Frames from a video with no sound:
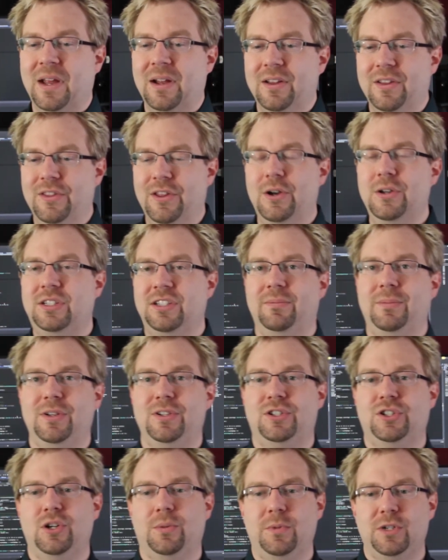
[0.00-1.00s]
Those have been
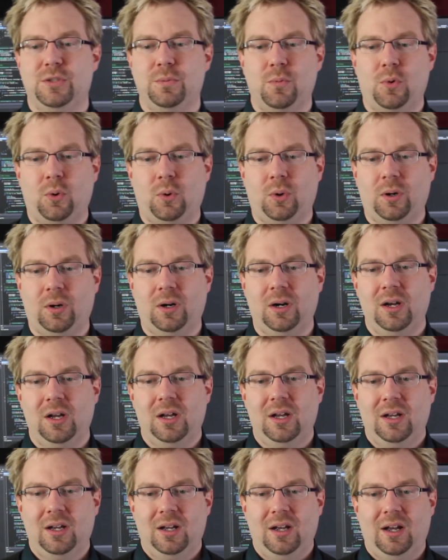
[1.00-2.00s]
so much more
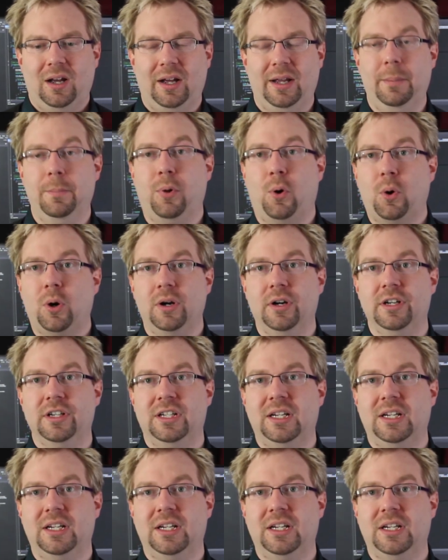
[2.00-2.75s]
important